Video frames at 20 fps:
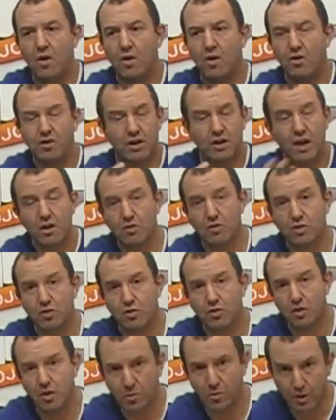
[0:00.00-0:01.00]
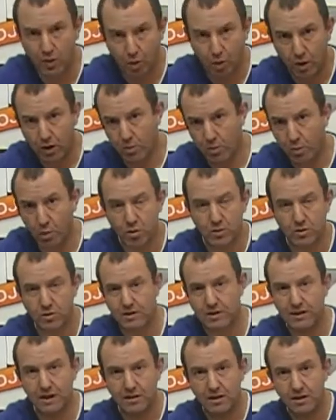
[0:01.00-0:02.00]
because I always thought that when oil and water
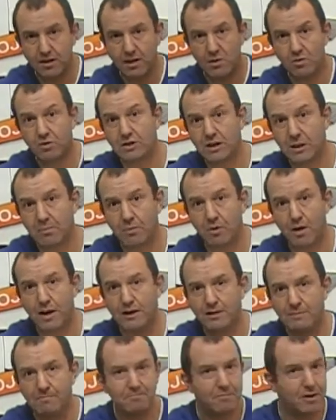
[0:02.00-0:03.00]
were together, they would separate,